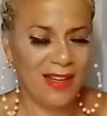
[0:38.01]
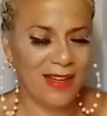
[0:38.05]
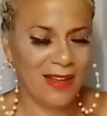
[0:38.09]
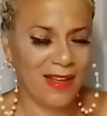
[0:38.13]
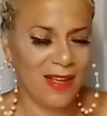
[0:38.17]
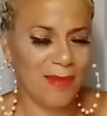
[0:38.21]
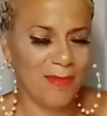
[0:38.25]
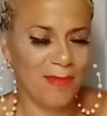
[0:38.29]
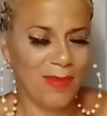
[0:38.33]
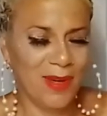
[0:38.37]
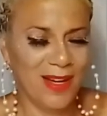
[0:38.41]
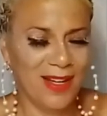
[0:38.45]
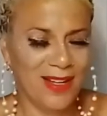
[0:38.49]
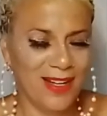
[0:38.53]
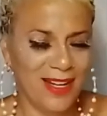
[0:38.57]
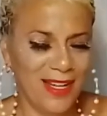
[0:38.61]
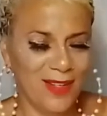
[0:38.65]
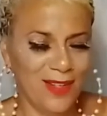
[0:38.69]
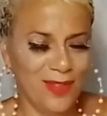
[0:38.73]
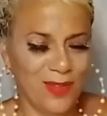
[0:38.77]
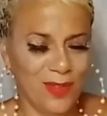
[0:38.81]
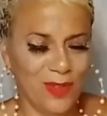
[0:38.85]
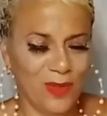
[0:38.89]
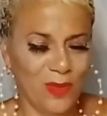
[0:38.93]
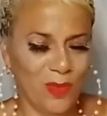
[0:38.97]
Come on,
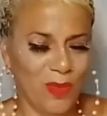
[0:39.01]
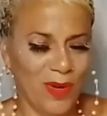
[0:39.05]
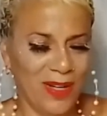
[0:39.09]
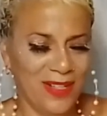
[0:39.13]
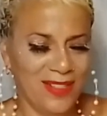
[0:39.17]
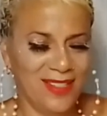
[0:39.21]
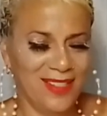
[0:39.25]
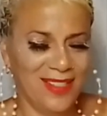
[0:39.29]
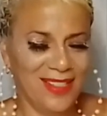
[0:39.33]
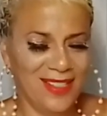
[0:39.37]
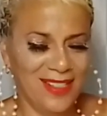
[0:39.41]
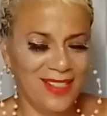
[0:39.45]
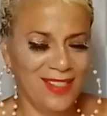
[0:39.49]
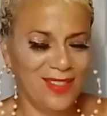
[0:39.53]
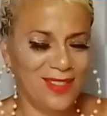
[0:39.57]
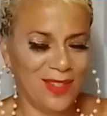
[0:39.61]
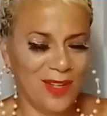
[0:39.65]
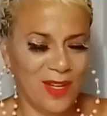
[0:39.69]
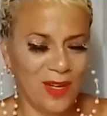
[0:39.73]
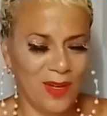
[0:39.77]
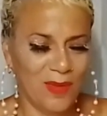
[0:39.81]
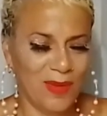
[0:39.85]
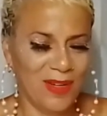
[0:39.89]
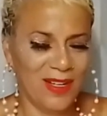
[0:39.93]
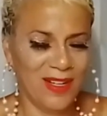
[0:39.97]
angels. What is
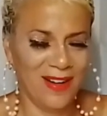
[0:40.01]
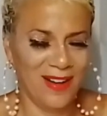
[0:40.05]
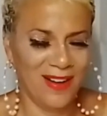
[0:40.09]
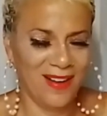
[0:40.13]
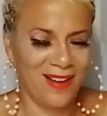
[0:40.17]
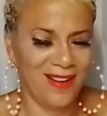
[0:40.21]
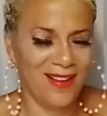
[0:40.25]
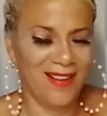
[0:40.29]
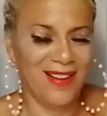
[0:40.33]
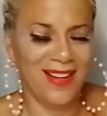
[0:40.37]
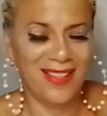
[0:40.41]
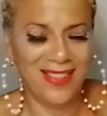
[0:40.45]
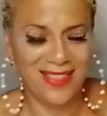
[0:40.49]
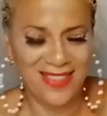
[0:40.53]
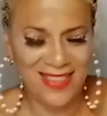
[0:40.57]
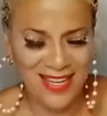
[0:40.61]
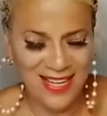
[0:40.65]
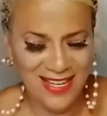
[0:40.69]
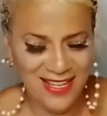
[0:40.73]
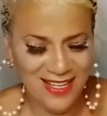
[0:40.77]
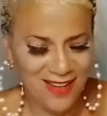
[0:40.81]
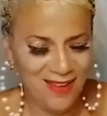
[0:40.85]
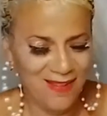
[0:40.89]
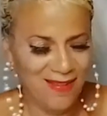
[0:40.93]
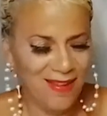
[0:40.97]
going on?
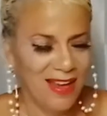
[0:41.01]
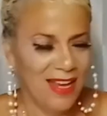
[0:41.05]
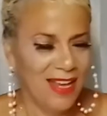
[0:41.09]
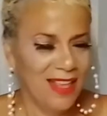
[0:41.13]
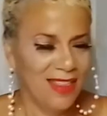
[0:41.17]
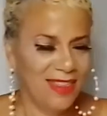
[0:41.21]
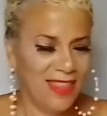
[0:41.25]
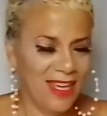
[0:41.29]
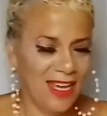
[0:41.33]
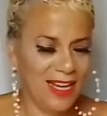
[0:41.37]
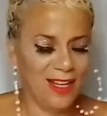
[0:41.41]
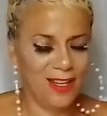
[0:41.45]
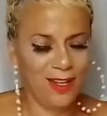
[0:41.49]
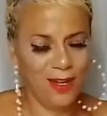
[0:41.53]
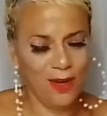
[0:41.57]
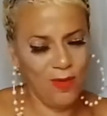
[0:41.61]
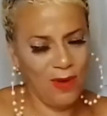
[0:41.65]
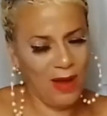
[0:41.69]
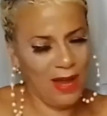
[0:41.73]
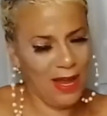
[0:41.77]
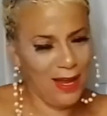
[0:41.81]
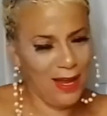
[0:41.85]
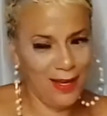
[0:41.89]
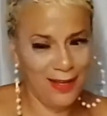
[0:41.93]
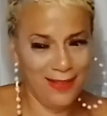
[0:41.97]
Thank you, thank
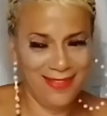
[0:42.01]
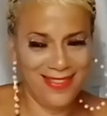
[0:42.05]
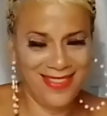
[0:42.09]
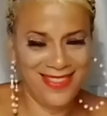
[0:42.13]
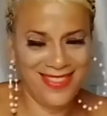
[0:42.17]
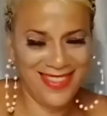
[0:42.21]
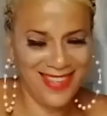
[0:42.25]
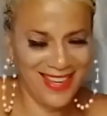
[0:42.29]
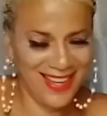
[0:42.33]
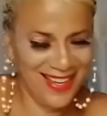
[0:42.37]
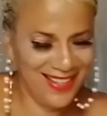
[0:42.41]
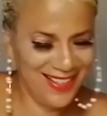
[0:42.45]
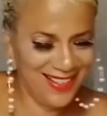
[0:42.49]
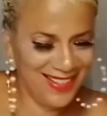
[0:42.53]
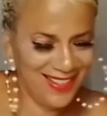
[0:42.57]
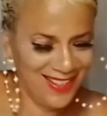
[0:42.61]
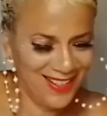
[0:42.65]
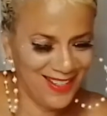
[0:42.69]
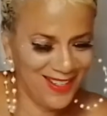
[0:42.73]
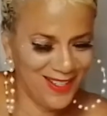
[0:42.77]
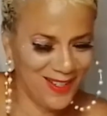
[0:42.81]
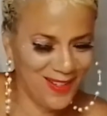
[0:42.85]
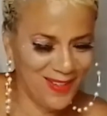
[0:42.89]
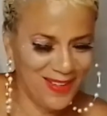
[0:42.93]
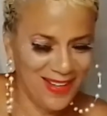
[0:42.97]
you, and thank
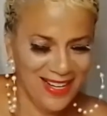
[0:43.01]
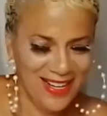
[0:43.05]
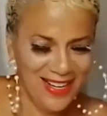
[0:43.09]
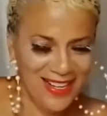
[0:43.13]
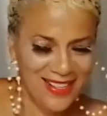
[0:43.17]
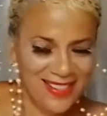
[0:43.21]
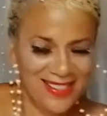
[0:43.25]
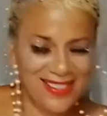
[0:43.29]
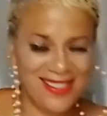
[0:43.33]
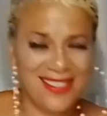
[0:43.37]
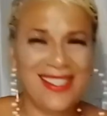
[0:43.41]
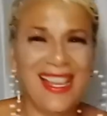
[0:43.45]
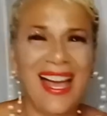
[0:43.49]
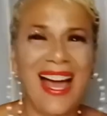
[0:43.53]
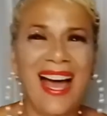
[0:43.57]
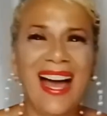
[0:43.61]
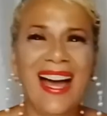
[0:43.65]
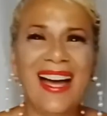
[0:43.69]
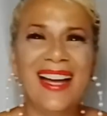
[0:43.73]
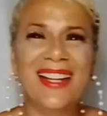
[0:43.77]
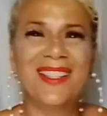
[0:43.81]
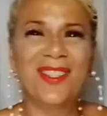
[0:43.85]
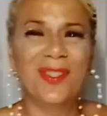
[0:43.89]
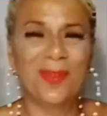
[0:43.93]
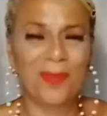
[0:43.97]
you.
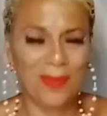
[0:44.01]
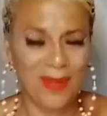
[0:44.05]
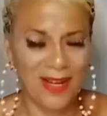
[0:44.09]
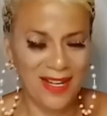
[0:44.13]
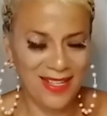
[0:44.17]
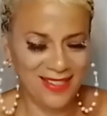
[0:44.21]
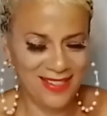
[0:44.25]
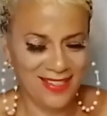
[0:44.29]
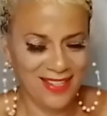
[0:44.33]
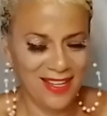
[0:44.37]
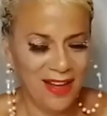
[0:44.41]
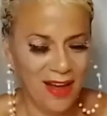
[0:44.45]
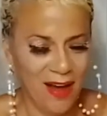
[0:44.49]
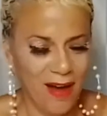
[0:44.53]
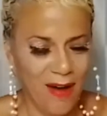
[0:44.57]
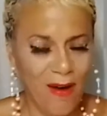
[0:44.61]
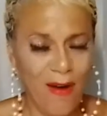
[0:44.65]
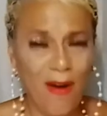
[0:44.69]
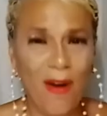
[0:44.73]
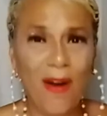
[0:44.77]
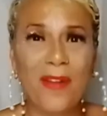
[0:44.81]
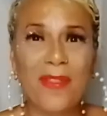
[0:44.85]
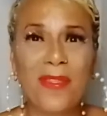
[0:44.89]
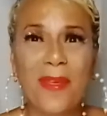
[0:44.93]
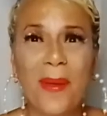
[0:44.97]
Sag, what
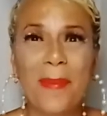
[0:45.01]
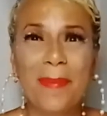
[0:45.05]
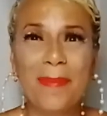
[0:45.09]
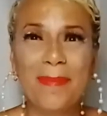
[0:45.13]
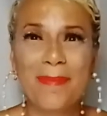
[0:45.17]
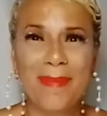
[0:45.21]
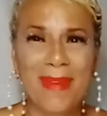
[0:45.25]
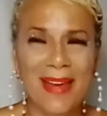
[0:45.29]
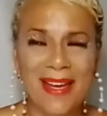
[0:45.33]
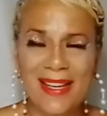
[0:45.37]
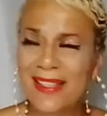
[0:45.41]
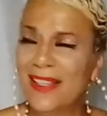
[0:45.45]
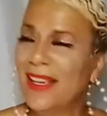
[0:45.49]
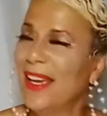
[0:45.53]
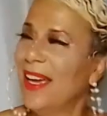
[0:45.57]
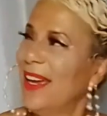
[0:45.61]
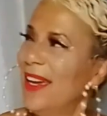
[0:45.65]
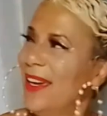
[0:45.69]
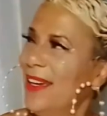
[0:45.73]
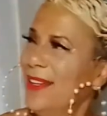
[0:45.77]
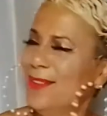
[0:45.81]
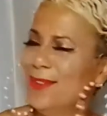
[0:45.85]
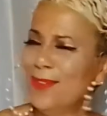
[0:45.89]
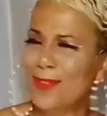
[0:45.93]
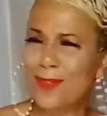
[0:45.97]
are the mess?
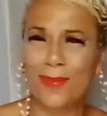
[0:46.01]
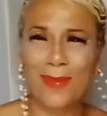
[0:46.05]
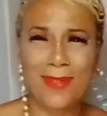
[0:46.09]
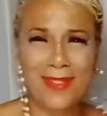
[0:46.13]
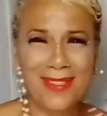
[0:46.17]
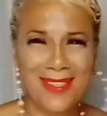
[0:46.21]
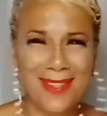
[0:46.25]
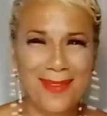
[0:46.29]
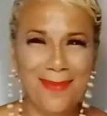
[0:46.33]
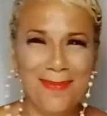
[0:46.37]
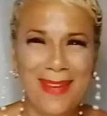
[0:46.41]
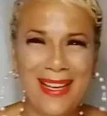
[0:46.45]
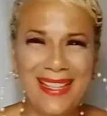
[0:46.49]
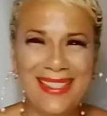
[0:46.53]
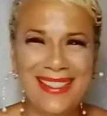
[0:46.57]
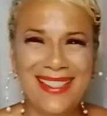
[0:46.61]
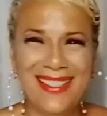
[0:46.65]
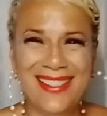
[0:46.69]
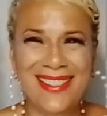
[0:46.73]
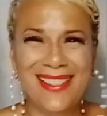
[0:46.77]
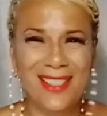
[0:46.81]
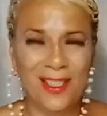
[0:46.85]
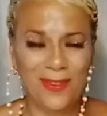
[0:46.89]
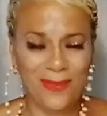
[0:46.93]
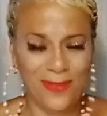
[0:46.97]
Angels, what's the
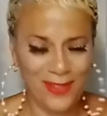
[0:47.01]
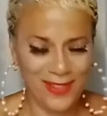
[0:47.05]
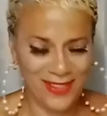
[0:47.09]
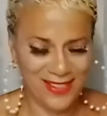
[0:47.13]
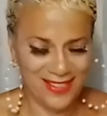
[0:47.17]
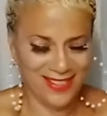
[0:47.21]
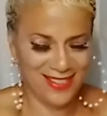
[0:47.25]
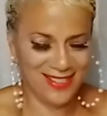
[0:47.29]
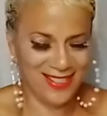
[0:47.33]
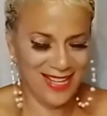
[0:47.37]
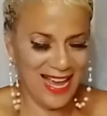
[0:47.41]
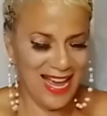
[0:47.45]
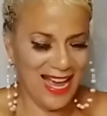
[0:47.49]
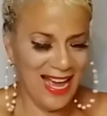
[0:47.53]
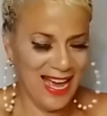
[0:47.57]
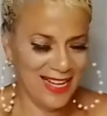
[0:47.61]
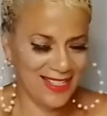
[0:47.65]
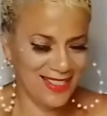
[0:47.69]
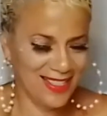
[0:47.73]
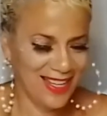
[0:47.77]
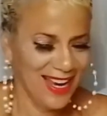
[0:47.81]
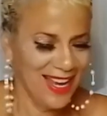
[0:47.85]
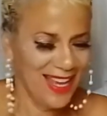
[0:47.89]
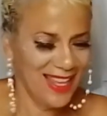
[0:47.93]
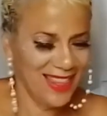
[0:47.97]
messages for
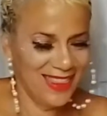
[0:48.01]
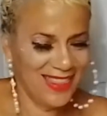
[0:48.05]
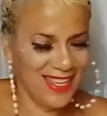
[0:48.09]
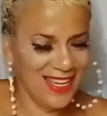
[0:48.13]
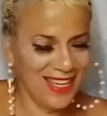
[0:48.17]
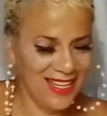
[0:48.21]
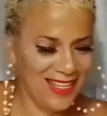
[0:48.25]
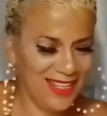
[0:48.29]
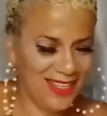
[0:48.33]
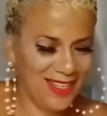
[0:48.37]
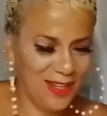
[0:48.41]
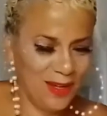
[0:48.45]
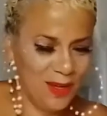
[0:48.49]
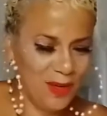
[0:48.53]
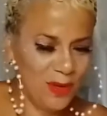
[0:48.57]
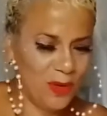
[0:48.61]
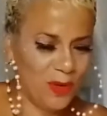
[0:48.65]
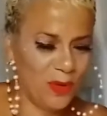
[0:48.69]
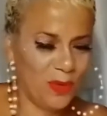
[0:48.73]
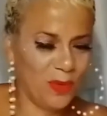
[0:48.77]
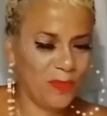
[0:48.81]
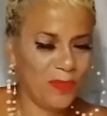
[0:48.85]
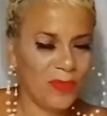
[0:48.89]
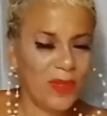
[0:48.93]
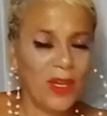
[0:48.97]
Sag? Thank
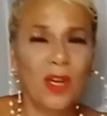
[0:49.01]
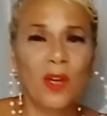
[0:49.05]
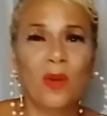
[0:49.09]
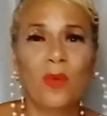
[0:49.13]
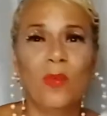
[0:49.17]
you.